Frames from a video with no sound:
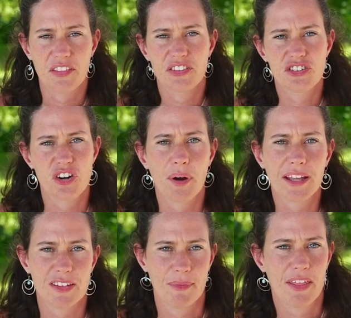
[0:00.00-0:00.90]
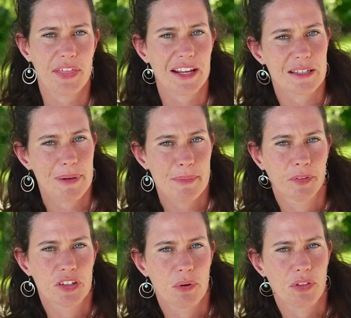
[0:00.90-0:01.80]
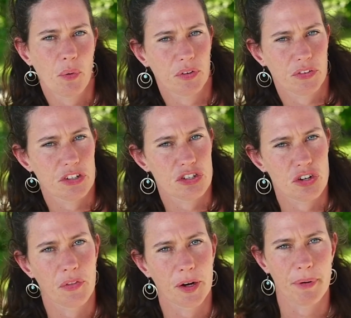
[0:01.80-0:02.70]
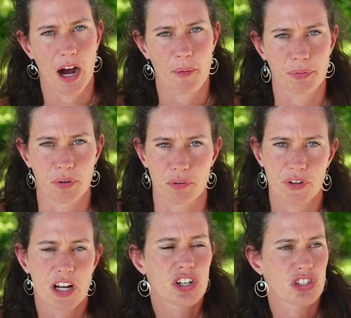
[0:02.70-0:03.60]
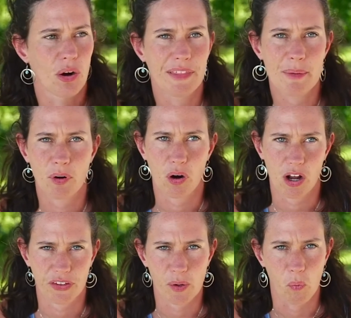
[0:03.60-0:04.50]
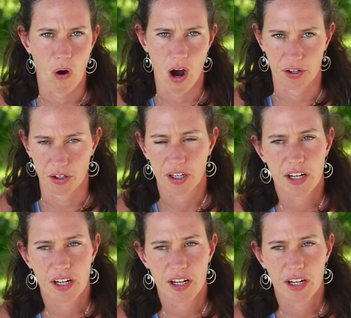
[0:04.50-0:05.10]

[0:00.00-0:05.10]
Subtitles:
Showing some of the things that people do with horses to show they're bomb-proof, showing them crossing water,